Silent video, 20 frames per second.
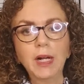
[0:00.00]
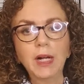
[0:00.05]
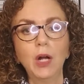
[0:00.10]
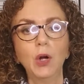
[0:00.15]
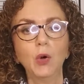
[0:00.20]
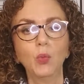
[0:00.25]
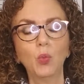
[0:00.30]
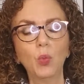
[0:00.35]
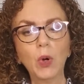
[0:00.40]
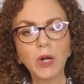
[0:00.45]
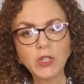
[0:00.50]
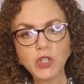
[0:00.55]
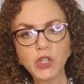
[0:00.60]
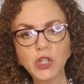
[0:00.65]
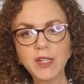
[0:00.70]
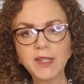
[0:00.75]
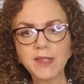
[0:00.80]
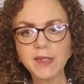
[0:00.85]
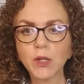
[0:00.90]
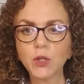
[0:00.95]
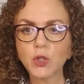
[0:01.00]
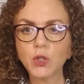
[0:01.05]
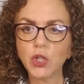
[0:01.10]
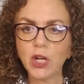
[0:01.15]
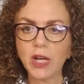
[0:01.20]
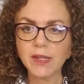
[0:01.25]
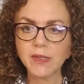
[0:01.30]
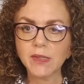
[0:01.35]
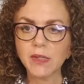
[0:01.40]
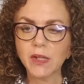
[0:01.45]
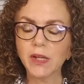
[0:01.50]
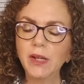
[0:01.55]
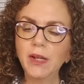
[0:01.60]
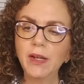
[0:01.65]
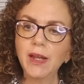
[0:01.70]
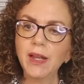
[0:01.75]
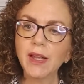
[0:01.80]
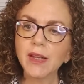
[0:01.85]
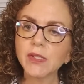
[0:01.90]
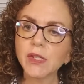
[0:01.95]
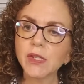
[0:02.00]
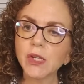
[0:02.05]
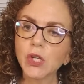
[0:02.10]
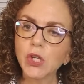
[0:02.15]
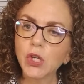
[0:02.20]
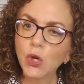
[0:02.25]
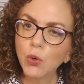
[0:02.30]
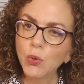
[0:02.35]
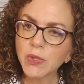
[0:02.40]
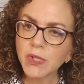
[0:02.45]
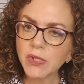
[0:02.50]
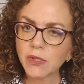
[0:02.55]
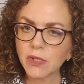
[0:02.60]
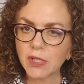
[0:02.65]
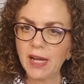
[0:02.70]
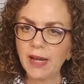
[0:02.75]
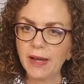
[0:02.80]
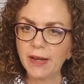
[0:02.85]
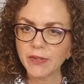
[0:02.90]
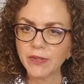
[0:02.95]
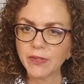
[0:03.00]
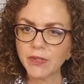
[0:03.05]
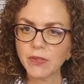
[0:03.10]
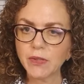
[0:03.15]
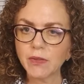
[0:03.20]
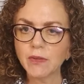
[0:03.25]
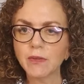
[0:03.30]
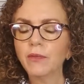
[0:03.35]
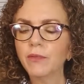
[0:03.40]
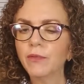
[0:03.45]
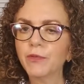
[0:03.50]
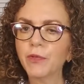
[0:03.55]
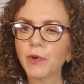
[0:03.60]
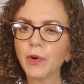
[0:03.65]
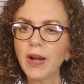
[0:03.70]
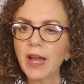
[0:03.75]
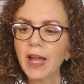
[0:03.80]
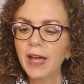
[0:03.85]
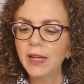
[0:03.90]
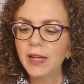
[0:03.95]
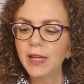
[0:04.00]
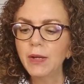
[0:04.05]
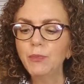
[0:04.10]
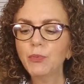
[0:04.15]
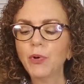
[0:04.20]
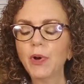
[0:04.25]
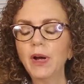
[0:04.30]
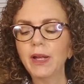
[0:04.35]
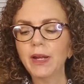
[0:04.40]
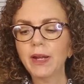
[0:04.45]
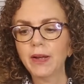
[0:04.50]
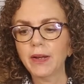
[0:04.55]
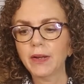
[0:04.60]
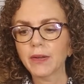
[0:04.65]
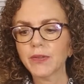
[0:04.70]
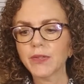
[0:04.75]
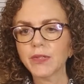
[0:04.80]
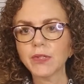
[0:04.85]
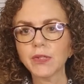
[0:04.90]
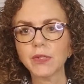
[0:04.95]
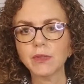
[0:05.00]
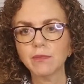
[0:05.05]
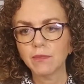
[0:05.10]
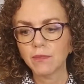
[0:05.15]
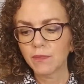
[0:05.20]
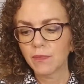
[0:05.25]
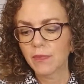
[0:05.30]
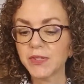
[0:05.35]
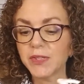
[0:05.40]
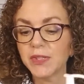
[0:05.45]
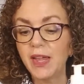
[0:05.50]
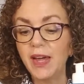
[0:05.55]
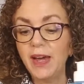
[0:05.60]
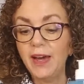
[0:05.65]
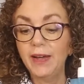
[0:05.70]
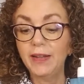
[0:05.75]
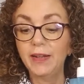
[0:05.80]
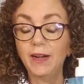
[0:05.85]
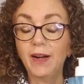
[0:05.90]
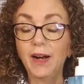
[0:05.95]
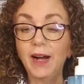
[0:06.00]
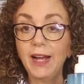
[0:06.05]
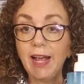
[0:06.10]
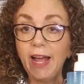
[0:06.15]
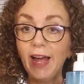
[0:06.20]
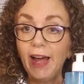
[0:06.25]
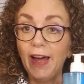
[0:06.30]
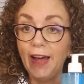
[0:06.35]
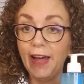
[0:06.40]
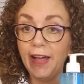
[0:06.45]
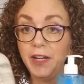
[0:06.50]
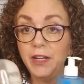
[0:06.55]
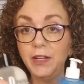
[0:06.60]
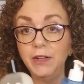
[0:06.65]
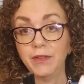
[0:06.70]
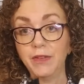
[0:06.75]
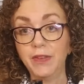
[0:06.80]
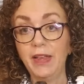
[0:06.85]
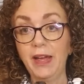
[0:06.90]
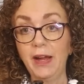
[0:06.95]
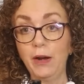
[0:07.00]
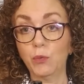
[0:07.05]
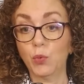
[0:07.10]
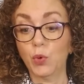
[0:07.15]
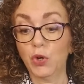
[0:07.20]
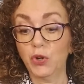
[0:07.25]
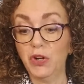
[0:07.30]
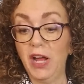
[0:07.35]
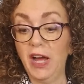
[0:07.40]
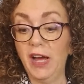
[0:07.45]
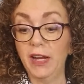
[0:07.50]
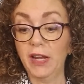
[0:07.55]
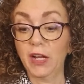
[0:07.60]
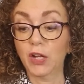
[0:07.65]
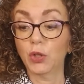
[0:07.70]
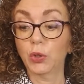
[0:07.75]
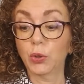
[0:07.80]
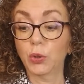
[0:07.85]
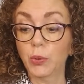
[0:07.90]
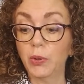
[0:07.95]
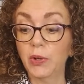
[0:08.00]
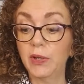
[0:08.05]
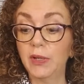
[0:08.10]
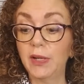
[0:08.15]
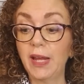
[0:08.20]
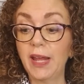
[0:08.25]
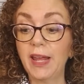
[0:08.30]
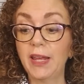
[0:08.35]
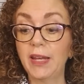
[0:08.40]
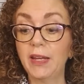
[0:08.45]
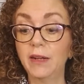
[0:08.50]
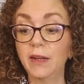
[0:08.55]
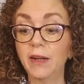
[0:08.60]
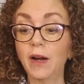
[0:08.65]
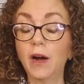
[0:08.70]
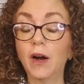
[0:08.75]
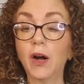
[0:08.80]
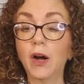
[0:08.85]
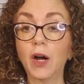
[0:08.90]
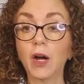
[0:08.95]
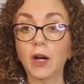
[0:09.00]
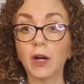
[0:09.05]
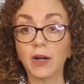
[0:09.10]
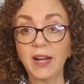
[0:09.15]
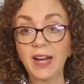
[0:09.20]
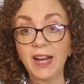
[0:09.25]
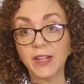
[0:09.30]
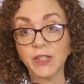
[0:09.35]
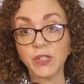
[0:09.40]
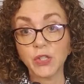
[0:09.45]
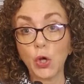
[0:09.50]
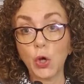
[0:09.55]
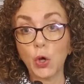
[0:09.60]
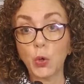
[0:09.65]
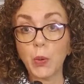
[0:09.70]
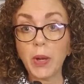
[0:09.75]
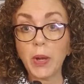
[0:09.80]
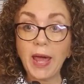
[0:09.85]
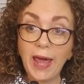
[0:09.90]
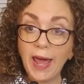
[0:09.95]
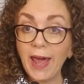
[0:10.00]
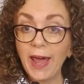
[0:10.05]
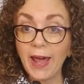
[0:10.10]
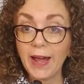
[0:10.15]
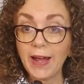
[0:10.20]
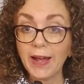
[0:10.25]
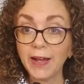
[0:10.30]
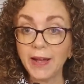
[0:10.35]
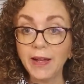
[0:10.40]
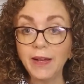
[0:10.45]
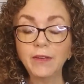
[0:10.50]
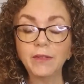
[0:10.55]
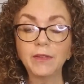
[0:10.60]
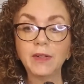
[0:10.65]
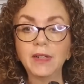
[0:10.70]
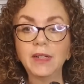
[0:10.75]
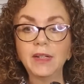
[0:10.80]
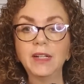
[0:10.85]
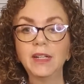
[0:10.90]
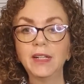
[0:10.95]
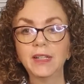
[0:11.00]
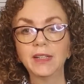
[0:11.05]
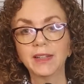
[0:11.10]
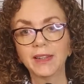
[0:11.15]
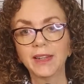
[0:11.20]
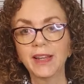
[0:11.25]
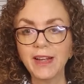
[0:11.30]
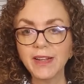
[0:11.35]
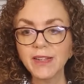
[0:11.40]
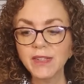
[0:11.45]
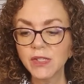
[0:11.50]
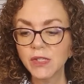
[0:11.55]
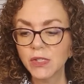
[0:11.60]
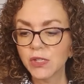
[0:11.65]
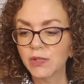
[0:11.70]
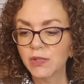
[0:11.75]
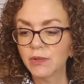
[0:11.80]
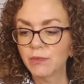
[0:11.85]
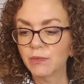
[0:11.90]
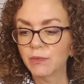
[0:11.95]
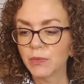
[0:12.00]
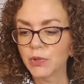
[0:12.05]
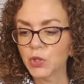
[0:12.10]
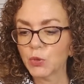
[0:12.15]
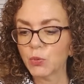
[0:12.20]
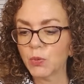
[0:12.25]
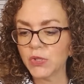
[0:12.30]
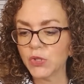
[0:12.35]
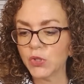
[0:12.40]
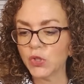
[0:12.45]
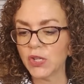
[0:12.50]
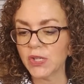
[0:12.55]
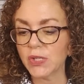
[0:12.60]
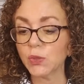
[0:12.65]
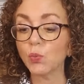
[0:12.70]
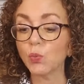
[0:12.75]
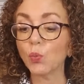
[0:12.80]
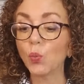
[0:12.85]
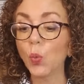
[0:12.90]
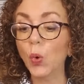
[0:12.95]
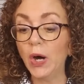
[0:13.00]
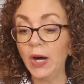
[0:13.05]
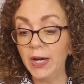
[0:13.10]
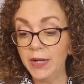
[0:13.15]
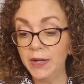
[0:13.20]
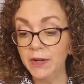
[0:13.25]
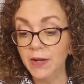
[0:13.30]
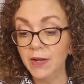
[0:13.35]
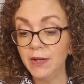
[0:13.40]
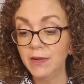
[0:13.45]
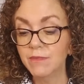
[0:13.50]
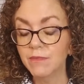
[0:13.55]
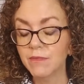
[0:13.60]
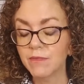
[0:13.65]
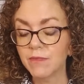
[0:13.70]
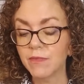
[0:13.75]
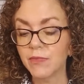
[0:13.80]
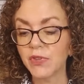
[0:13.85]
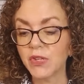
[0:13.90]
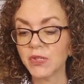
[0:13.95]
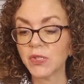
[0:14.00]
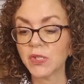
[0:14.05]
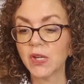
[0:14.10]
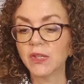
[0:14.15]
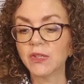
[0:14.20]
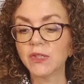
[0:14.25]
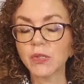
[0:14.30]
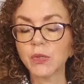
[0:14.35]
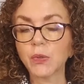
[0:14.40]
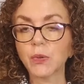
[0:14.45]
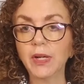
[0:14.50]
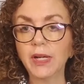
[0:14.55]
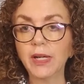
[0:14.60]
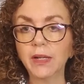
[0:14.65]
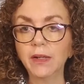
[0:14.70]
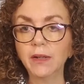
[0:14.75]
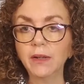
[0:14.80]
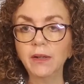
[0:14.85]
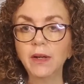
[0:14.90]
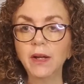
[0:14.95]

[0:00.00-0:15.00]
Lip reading: What she suggested is a use test for any products that I had that were not included in our It's Okay list, which was just one, the sunscreen.